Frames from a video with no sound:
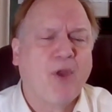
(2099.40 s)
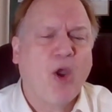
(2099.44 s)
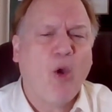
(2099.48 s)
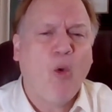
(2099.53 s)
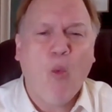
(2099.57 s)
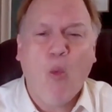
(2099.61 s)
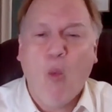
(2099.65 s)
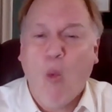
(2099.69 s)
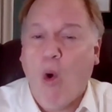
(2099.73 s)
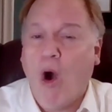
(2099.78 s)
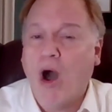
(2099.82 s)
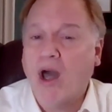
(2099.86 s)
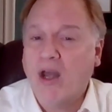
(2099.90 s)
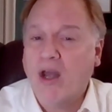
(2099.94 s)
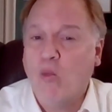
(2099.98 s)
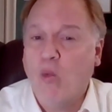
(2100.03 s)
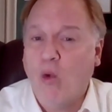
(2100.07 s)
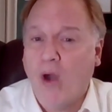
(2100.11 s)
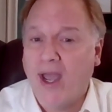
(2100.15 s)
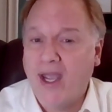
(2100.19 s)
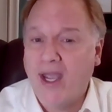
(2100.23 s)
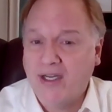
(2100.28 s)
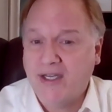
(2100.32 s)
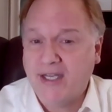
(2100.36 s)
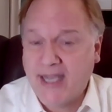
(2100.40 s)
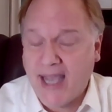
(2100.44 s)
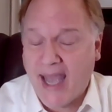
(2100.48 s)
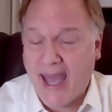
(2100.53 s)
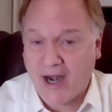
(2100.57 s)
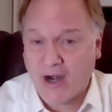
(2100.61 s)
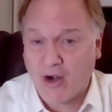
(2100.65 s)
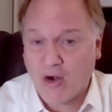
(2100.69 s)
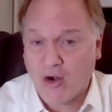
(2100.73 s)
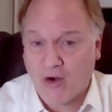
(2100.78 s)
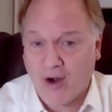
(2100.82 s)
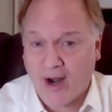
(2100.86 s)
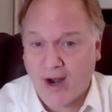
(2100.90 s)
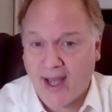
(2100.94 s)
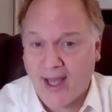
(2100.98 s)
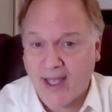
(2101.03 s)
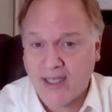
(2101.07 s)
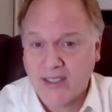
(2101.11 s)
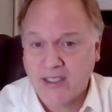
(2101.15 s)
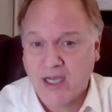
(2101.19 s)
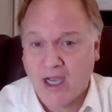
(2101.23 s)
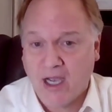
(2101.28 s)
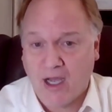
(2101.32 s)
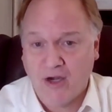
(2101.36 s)
one way to
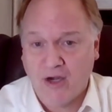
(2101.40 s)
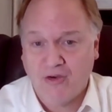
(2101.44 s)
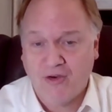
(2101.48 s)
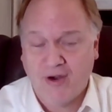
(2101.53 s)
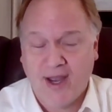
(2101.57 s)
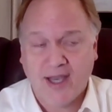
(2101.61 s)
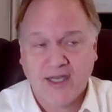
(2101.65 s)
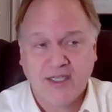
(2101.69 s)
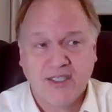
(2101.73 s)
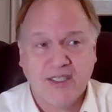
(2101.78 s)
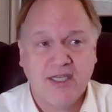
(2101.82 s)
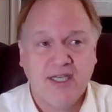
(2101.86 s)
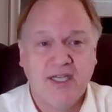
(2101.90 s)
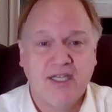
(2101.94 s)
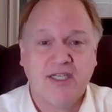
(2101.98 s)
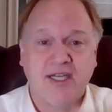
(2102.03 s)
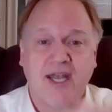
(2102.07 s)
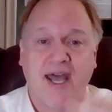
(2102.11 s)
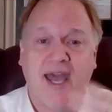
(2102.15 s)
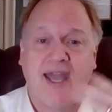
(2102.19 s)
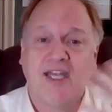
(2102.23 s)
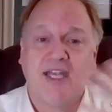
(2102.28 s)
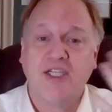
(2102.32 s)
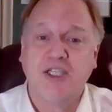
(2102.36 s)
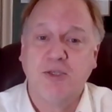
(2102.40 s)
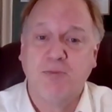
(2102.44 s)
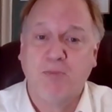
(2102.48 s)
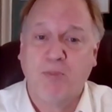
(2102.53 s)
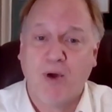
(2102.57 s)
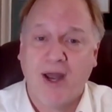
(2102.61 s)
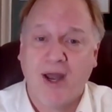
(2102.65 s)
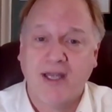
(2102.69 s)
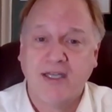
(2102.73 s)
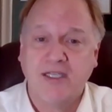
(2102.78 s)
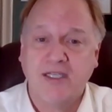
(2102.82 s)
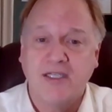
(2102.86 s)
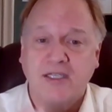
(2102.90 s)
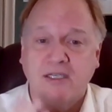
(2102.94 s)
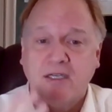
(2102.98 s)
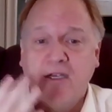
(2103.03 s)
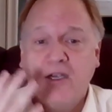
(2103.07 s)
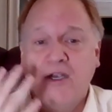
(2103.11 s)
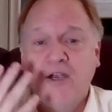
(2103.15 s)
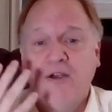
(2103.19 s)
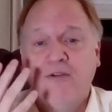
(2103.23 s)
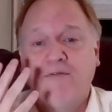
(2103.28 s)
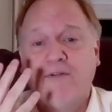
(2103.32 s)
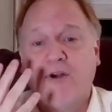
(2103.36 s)
categorize contracts is express
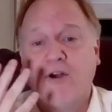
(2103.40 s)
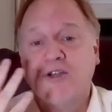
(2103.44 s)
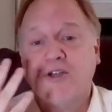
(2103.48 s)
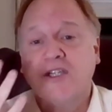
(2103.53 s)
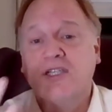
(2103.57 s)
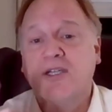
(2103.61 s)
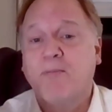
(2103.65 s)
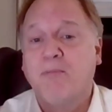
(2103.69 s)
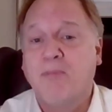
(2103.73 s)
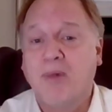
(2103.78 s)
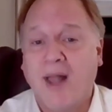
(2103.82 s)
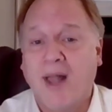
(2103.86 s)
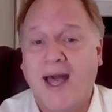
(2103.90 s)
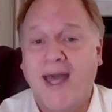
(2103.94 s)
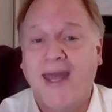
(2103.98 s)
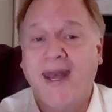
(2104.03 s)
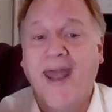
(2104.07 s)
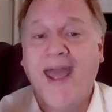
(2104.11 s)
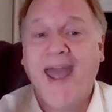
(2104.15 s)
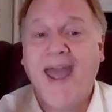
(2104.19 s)
versus implied.